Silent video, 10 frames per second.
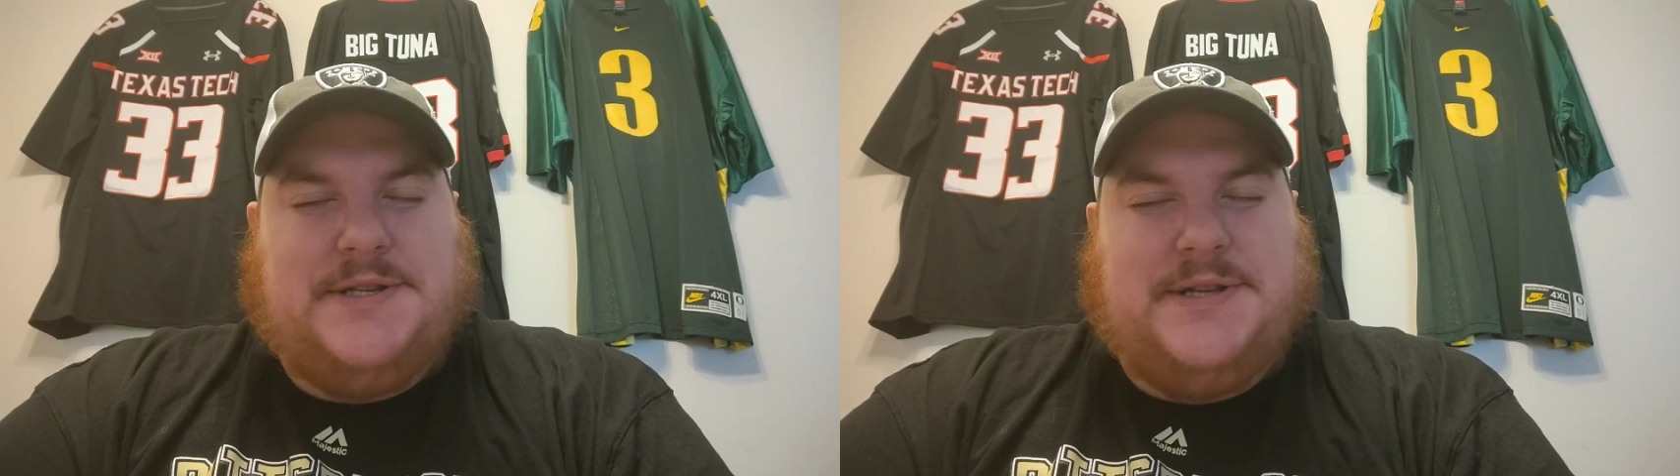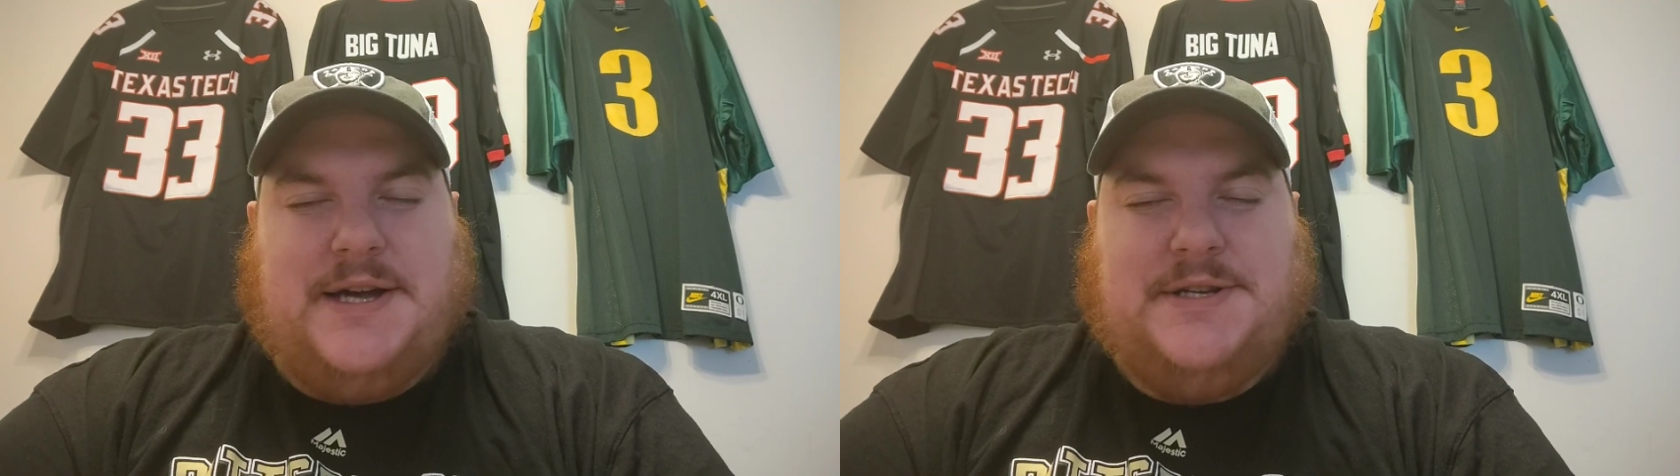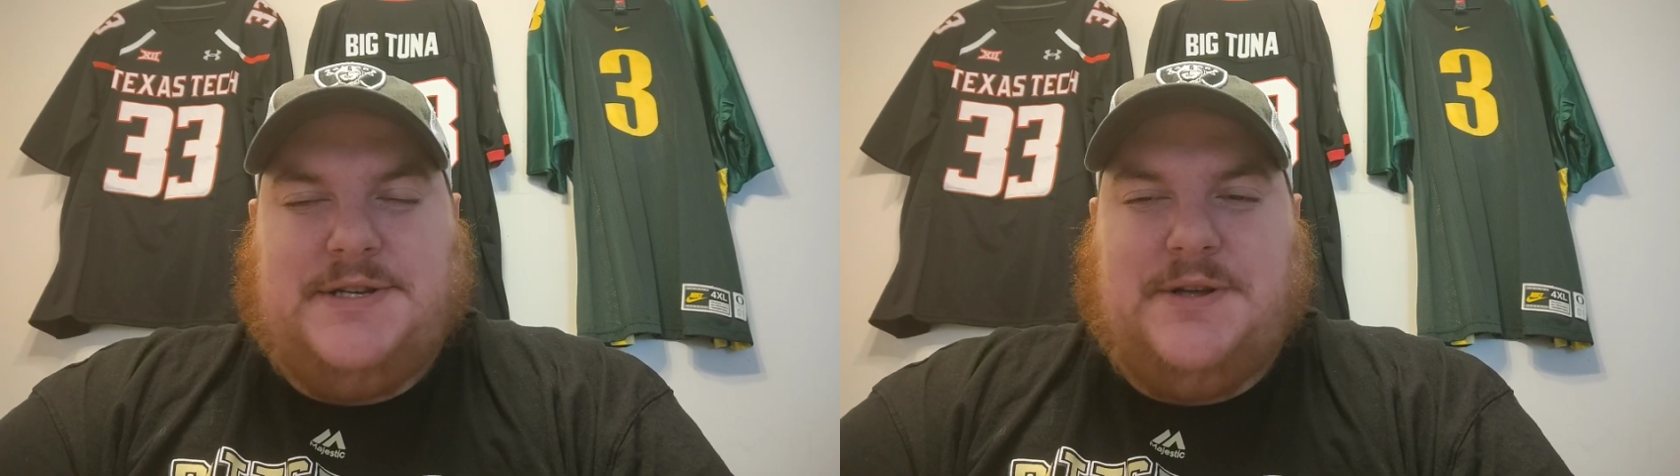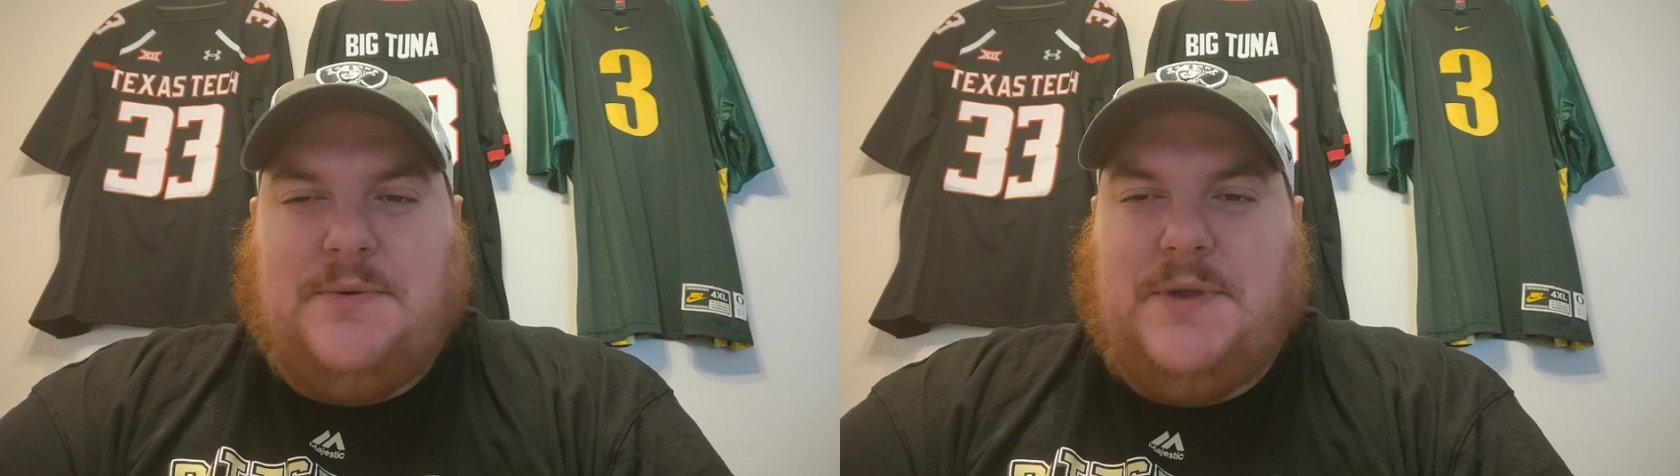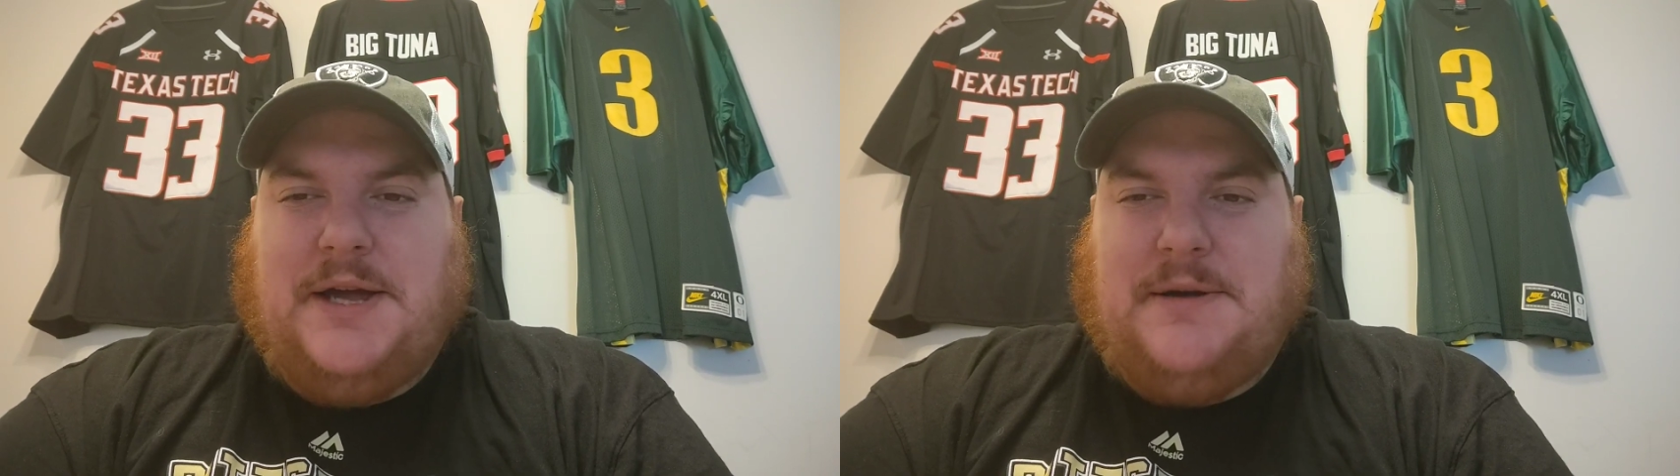I just
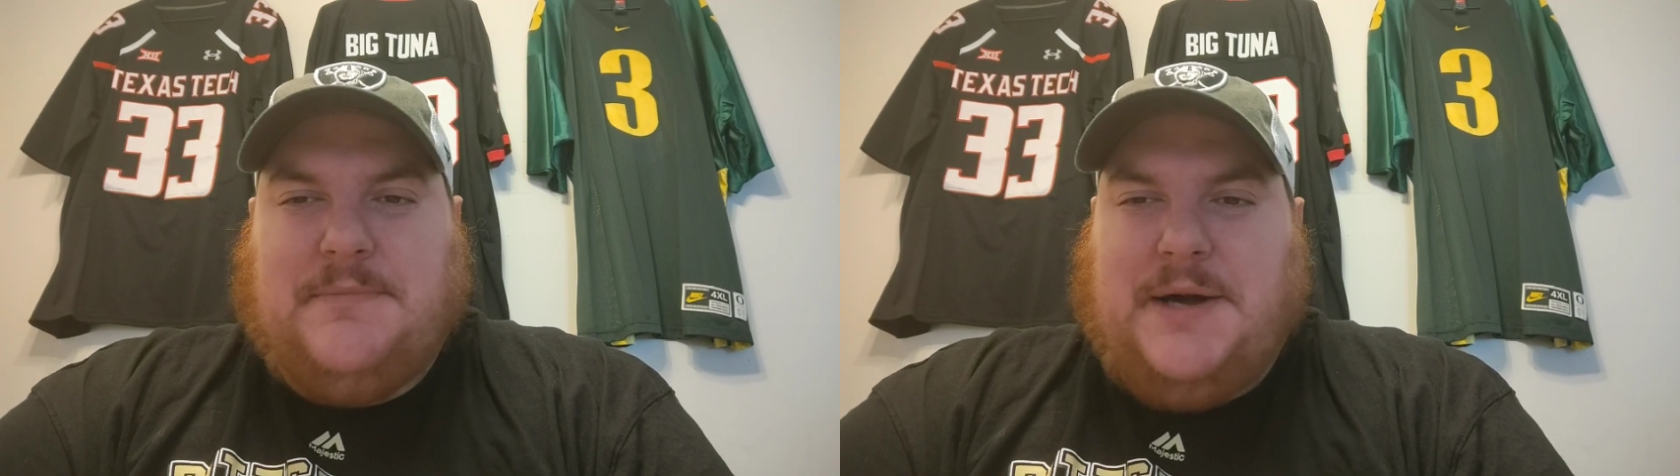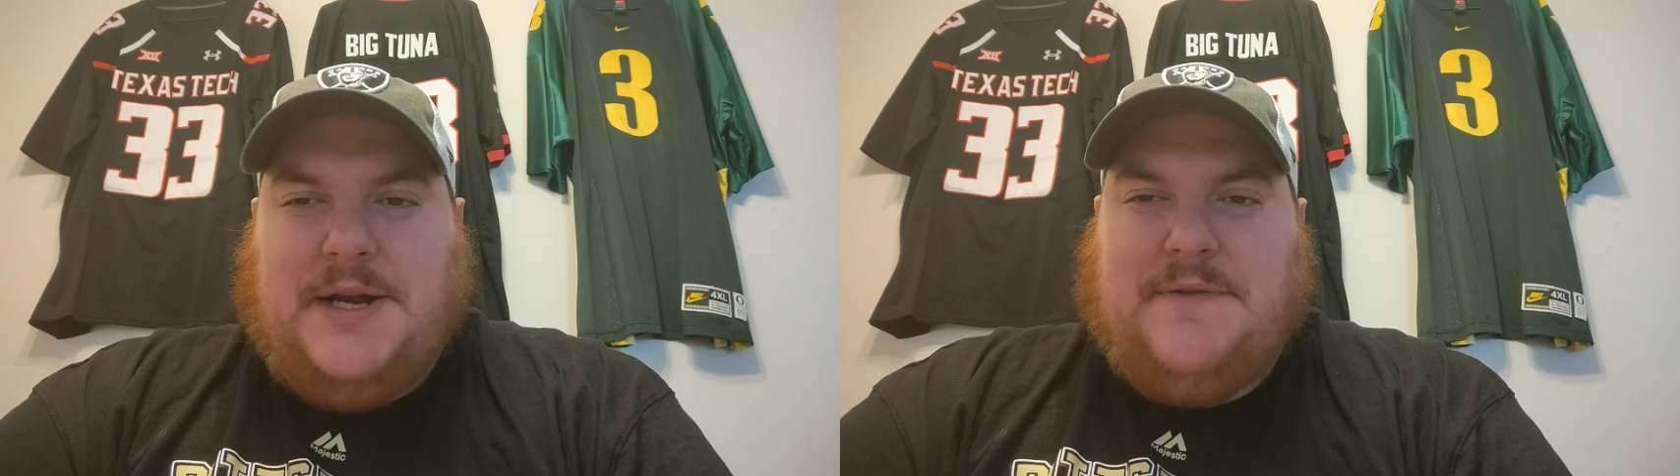don't like them. I